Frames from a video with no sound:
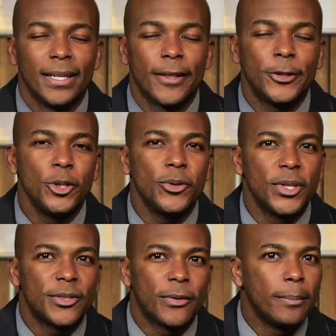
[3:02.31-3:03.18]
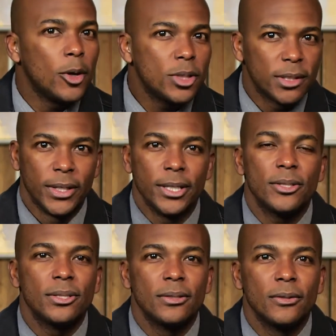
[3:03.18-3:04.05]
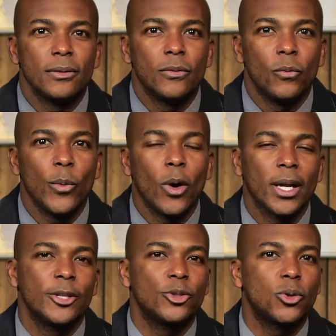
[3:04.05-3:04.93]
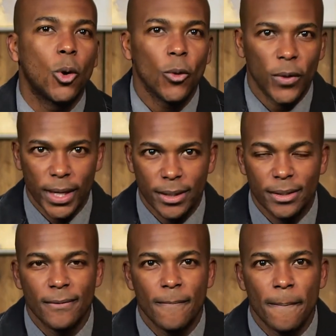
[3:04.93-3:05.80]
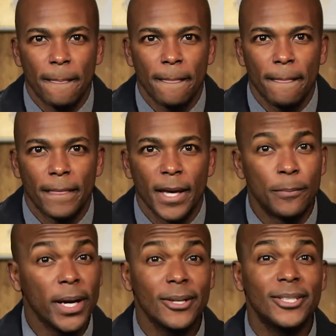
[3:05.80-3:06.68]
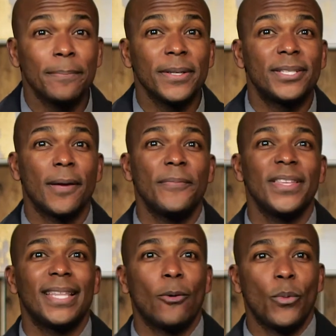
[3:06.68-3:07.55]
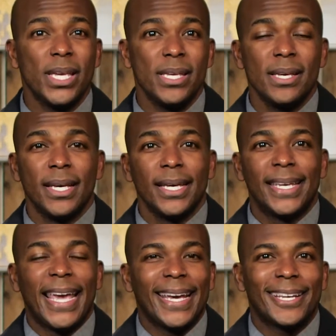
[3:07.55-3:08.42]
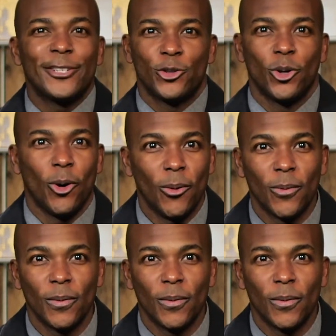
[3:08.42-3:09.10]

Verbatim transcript: Now, the truth is, for most of us, we want to control things. And prayer is simply something that we can't control.